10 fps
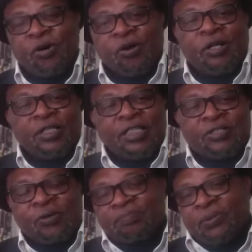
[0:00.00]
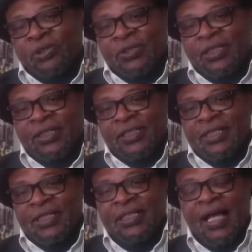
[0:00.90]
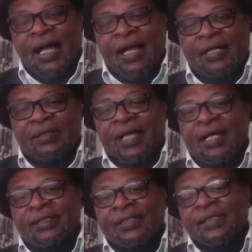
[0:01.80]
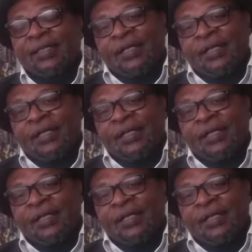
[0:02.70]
all these opportunities uh, that